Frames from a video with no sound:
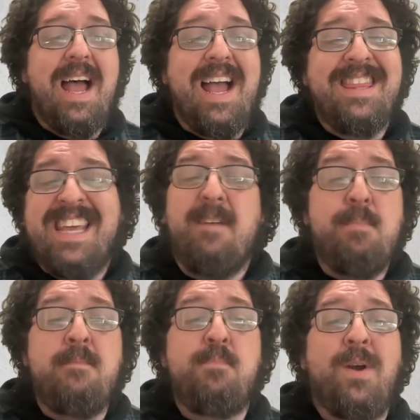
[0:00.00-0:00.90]
I think I've
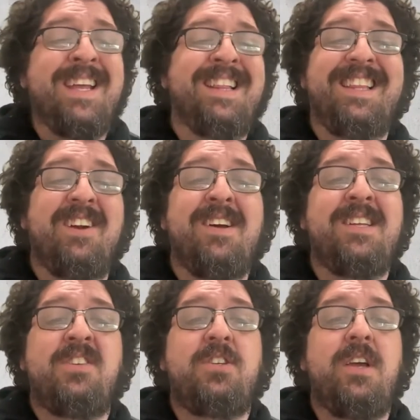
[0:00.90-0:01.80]
been pretty clear on
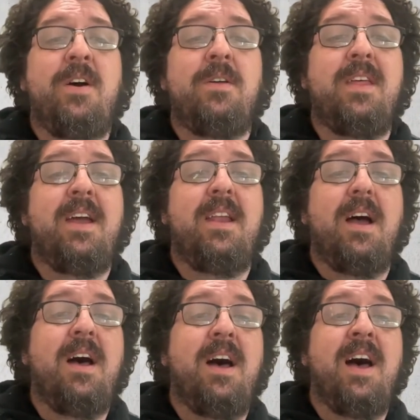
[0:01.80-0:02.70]
this show that
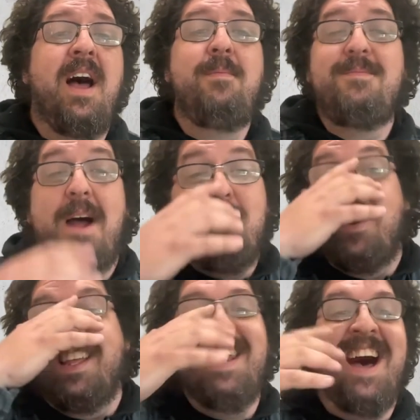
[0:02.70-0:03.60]
I'm
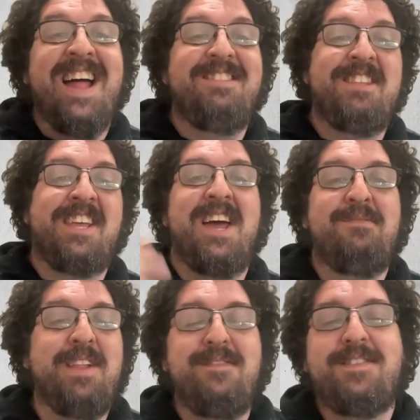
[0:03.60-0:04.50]
really not the kind
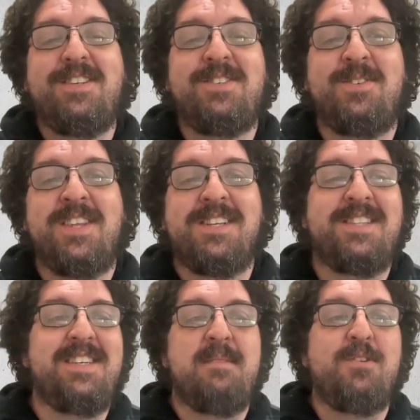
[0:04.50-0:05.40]
of leftist who thinks
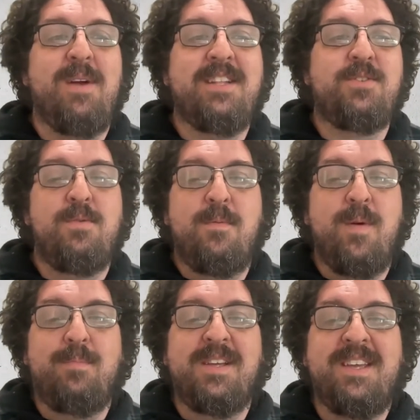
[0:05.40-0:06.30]
that Democrats or
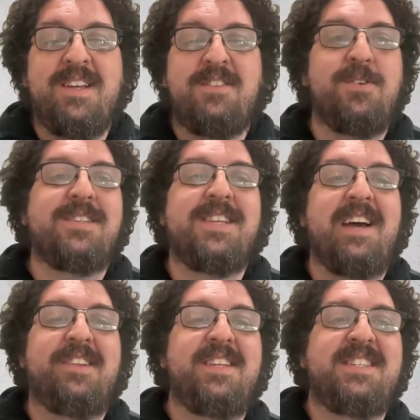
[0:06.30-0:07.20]
Republicans are
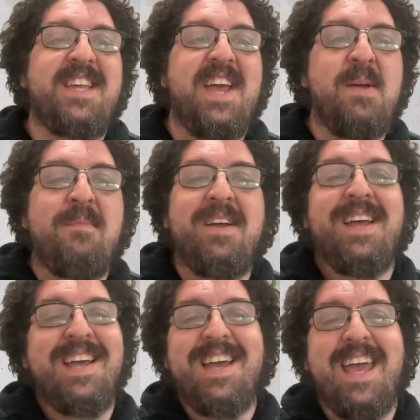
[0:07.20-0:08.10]
exactly the same,
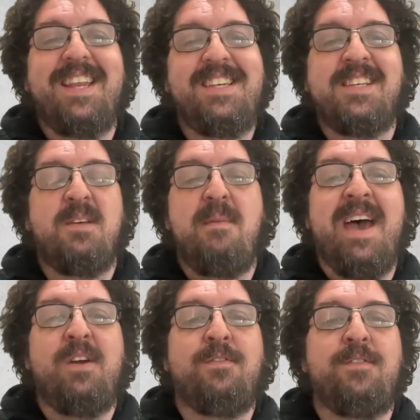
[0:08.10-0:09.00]
and it doesn't
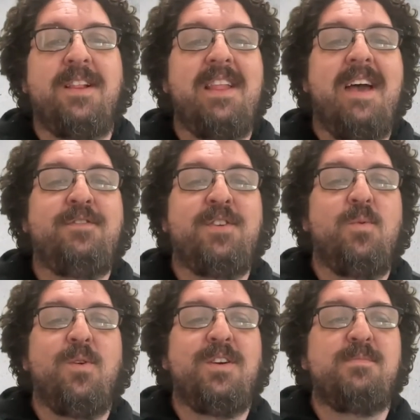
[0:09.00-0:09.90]
matter for the left or the
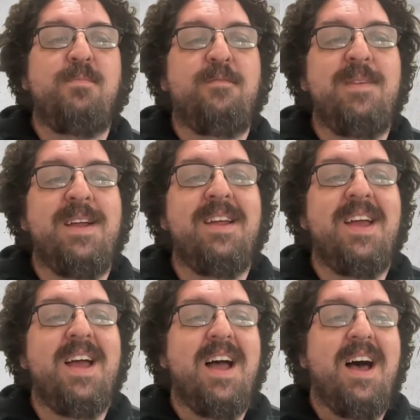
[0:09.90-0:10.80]
workers' movement
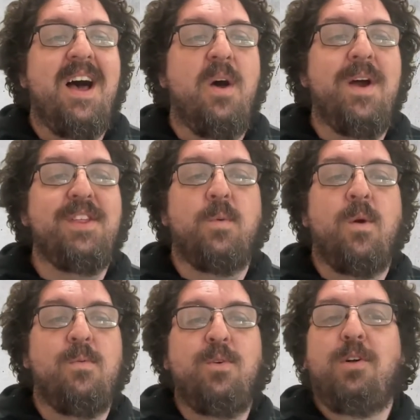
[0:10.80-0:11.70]
whether
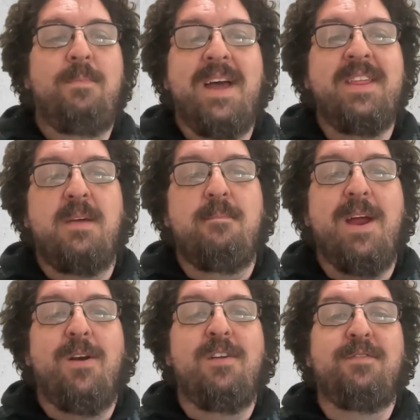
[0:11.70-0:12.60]
we're ruled by the
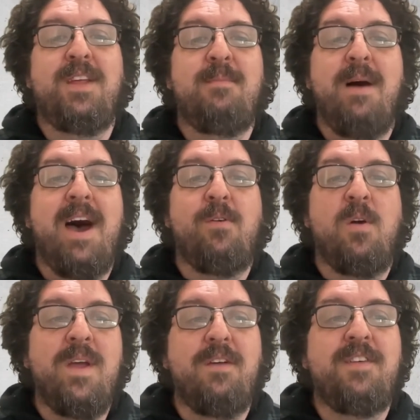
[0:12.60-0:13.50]
comparatively
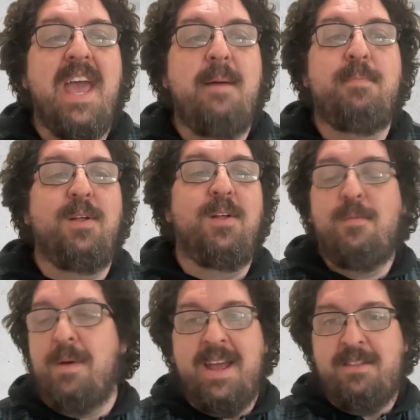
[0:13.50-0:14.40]
moderate wing of capital or
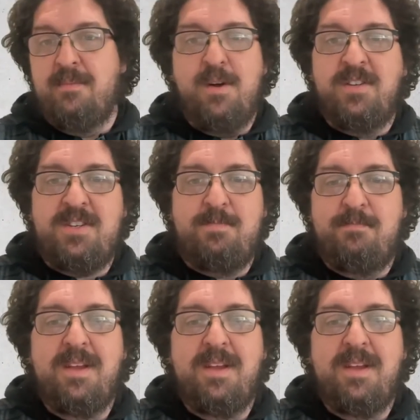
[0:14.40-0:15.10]
by the most